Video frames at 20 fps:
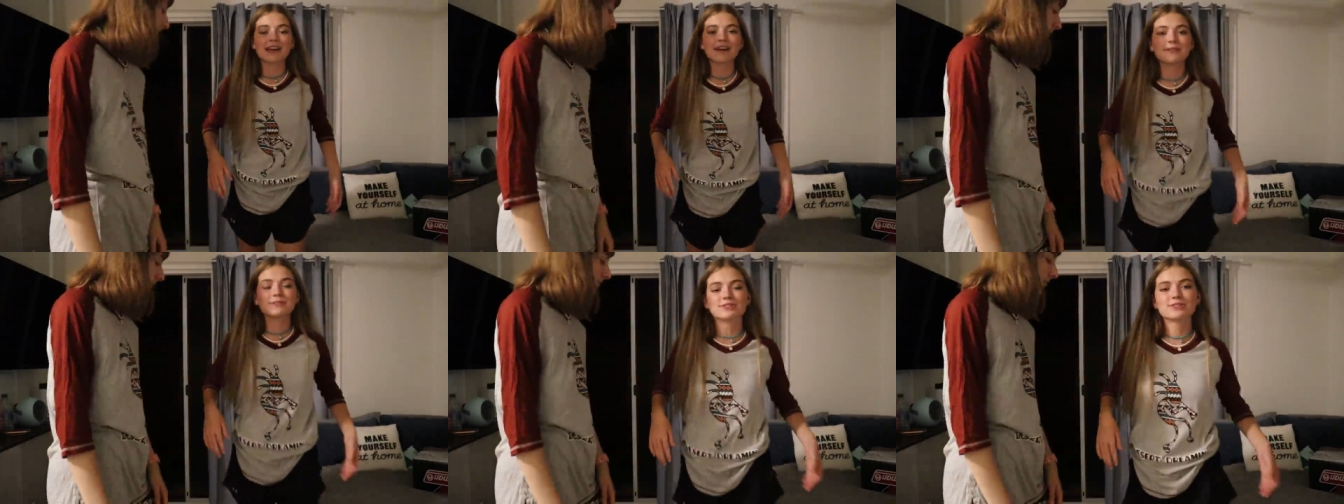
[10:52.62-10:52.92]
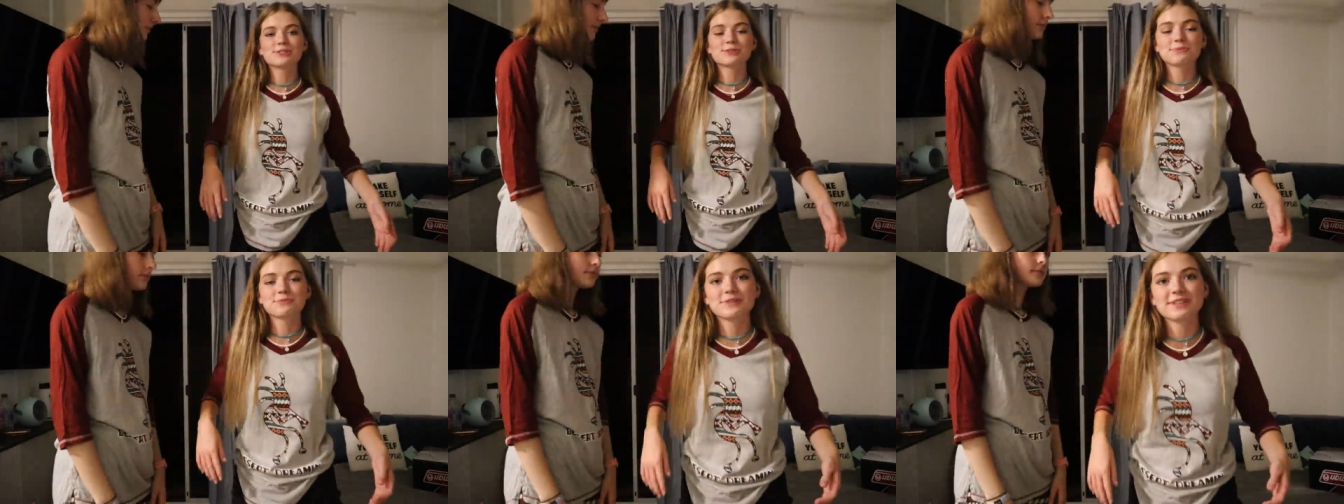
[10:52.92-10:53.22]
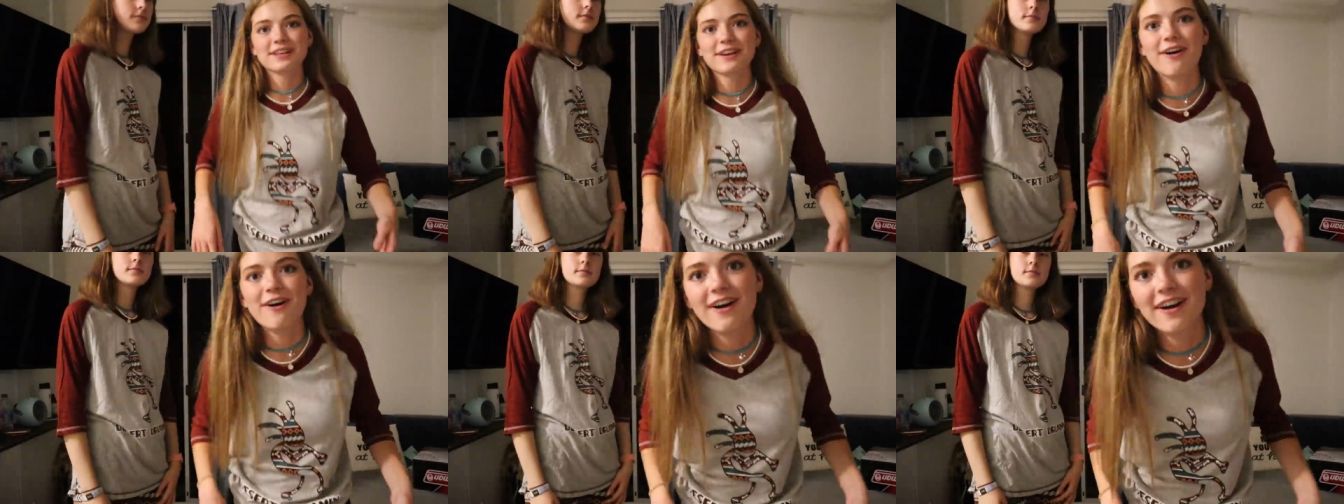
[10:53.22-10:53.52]
I was just
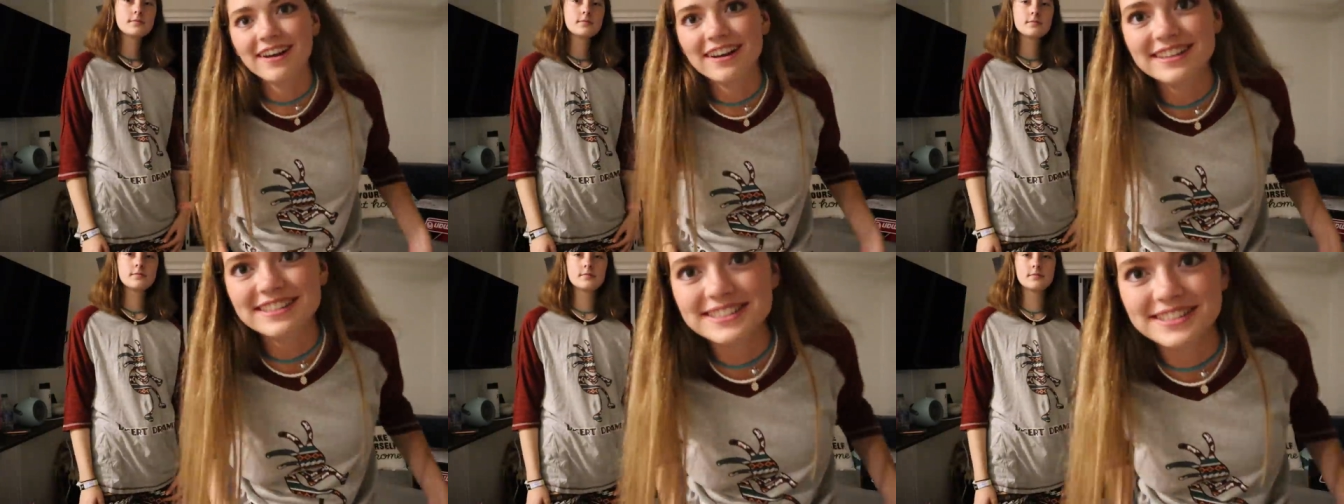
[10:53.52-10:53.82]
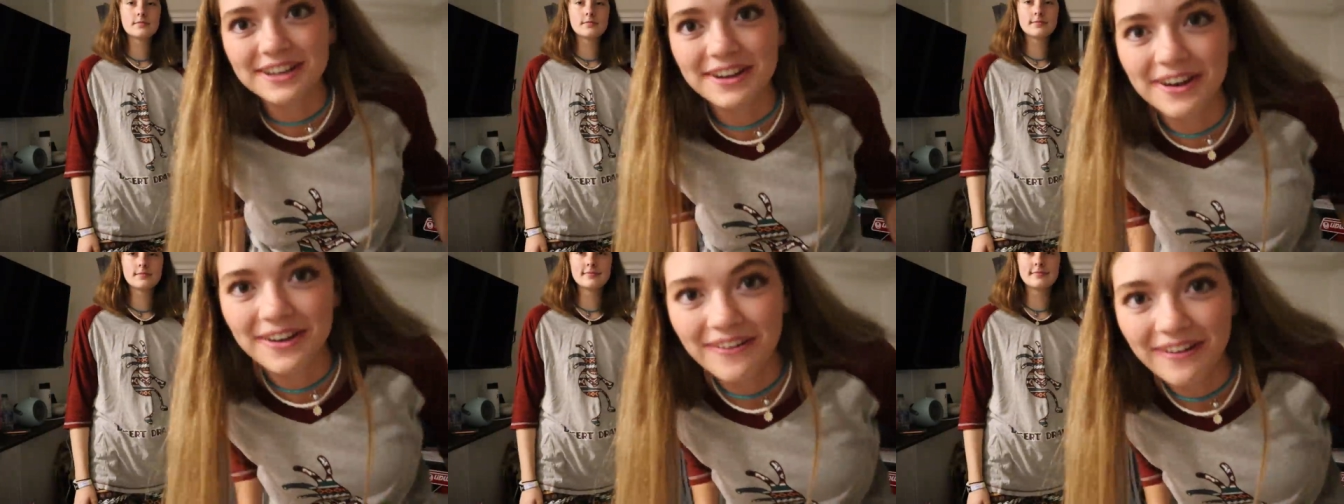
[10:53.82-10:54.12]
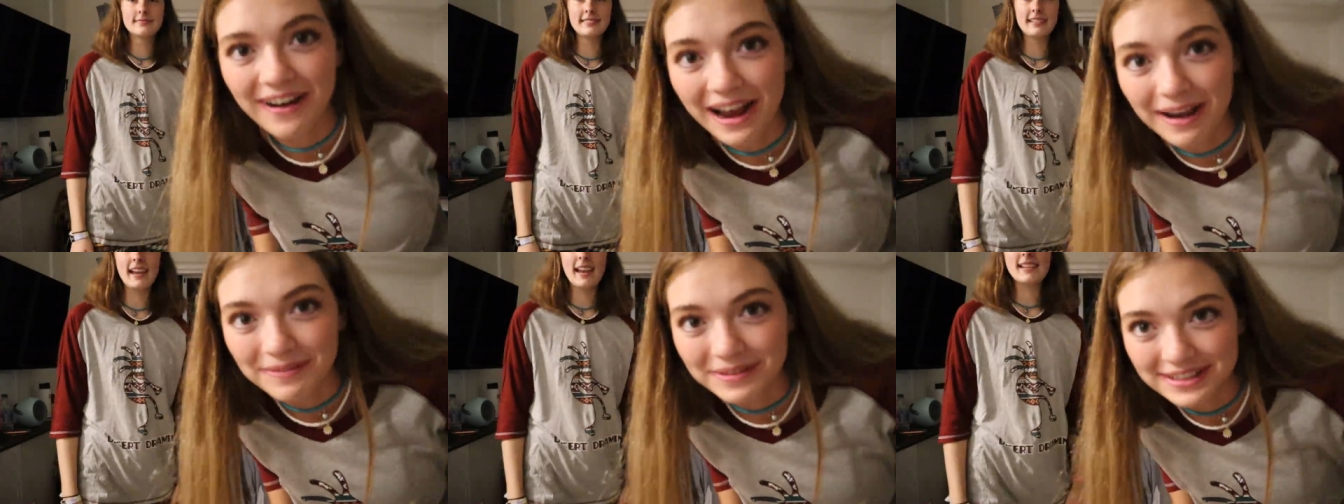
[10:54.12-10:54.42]
really hot, and
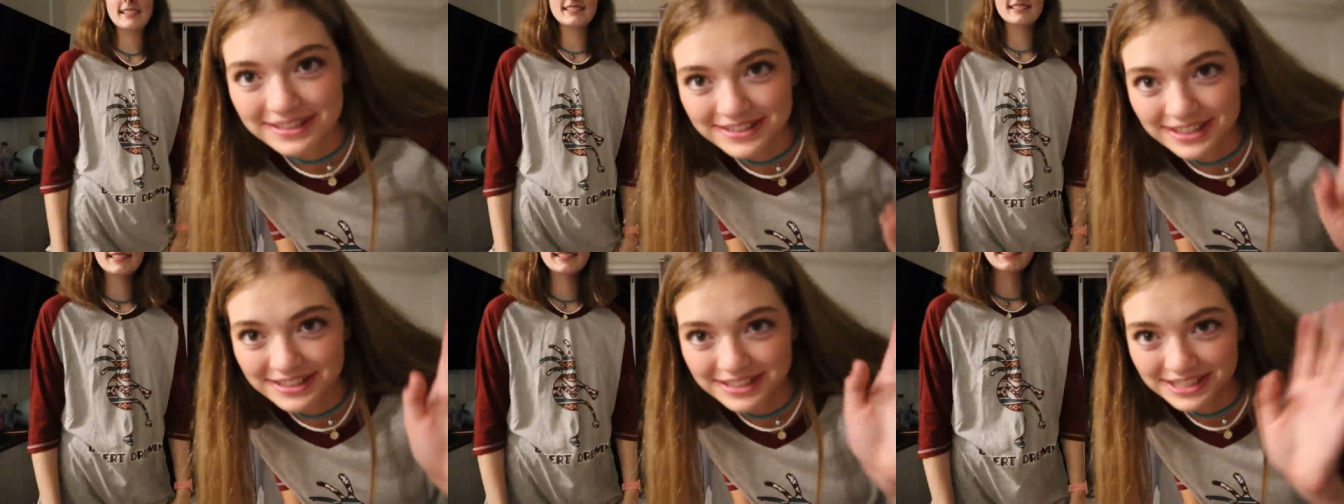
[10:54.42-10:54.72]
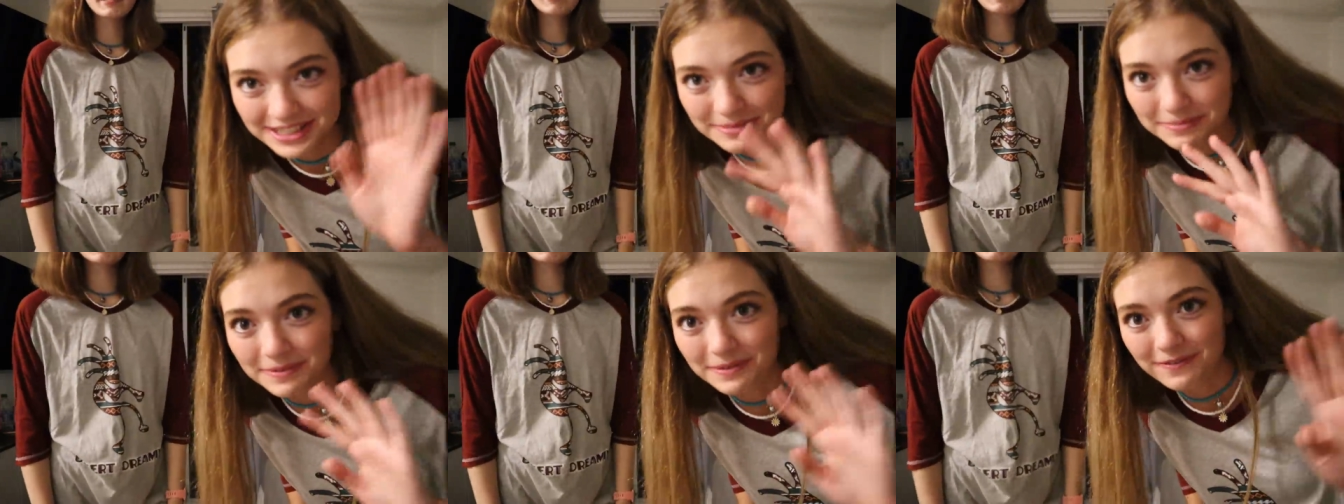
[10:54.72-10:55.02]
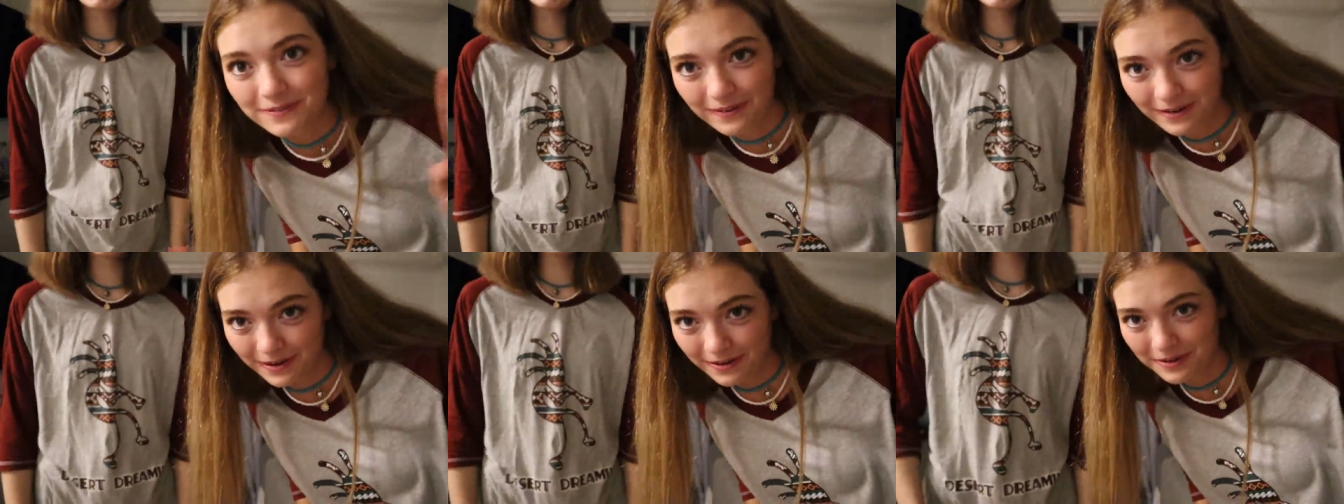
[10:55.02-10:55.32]
so I'm gonna change it to
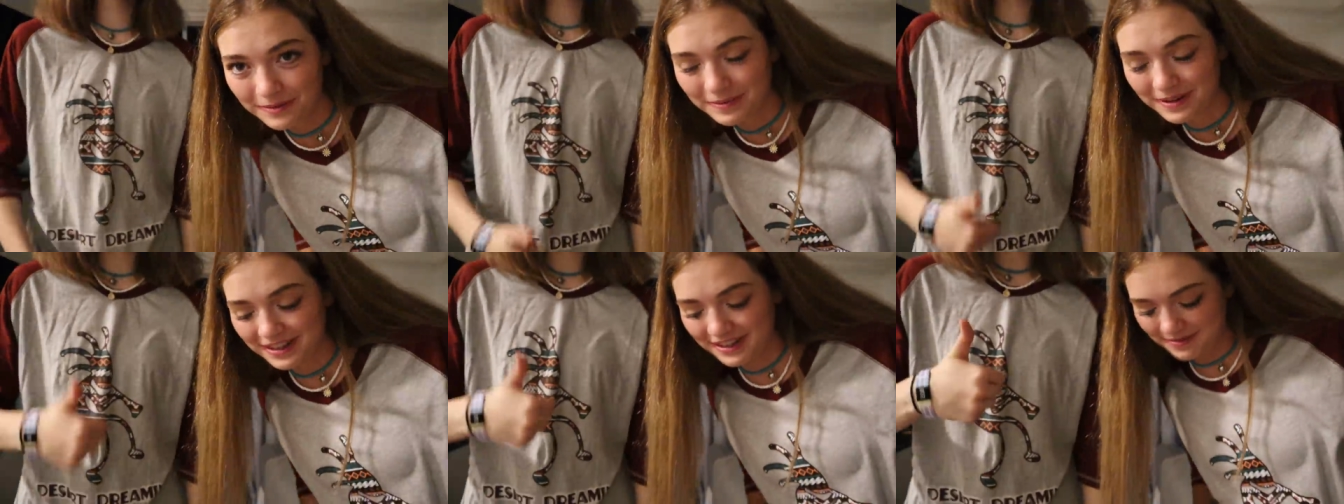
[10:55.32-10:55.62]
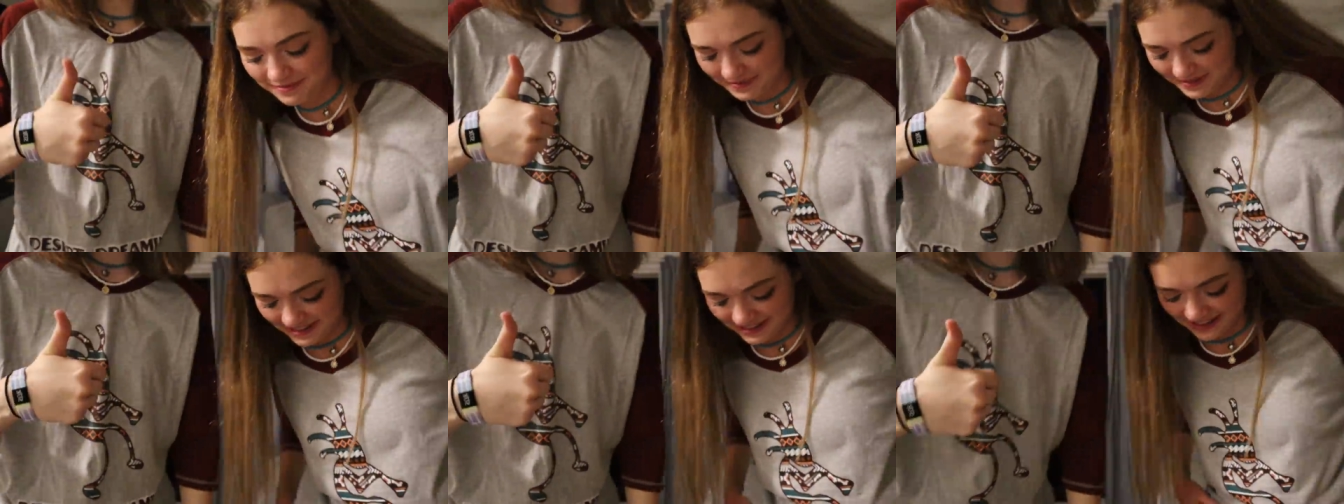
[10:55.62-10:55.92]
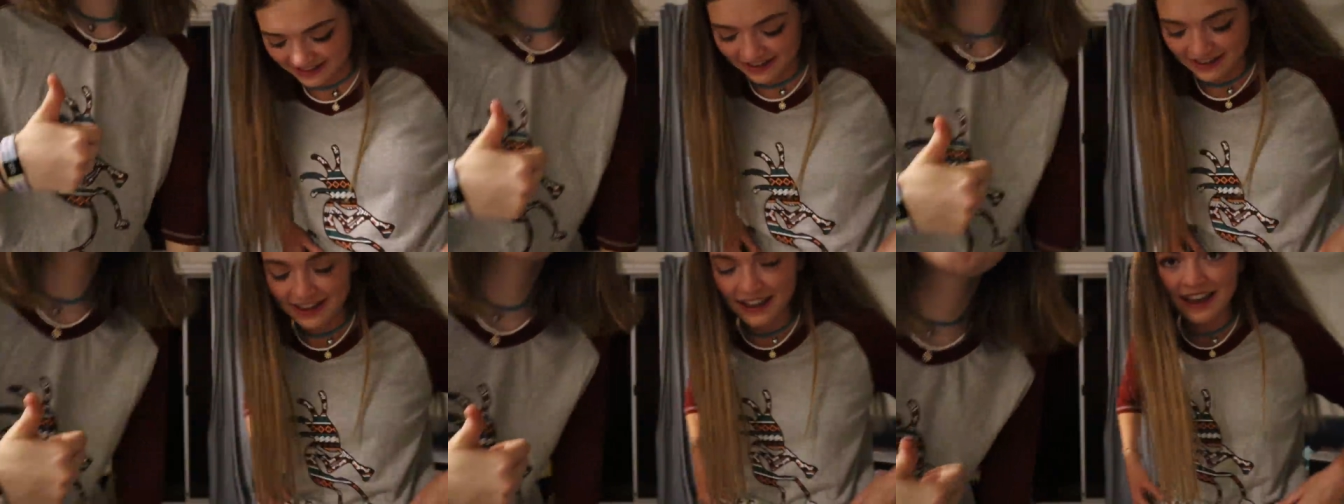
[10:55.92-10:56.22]
before I go to bed,
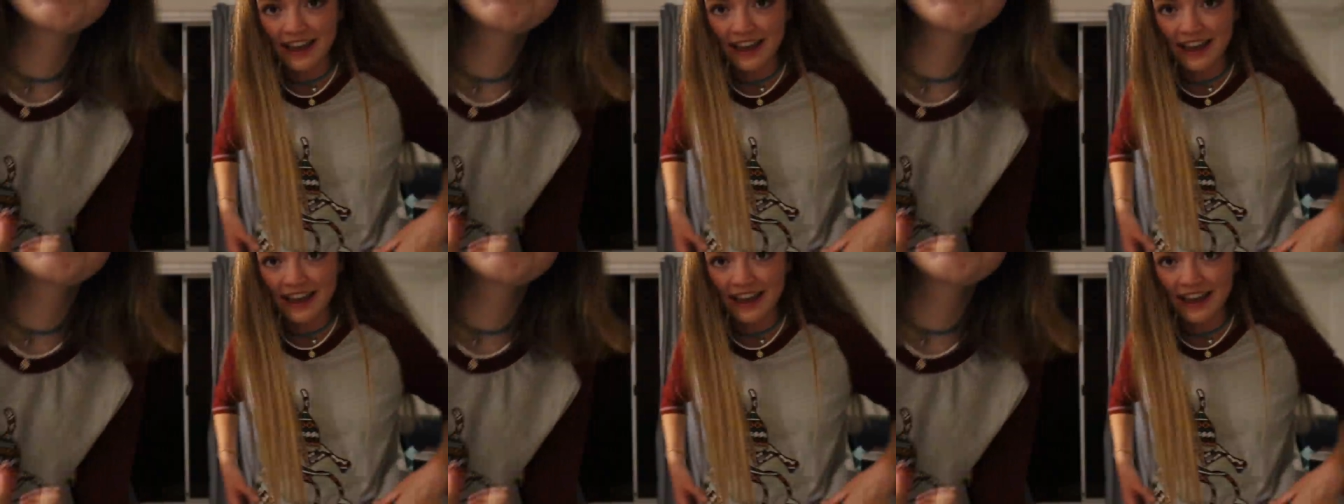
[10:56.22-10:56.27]
but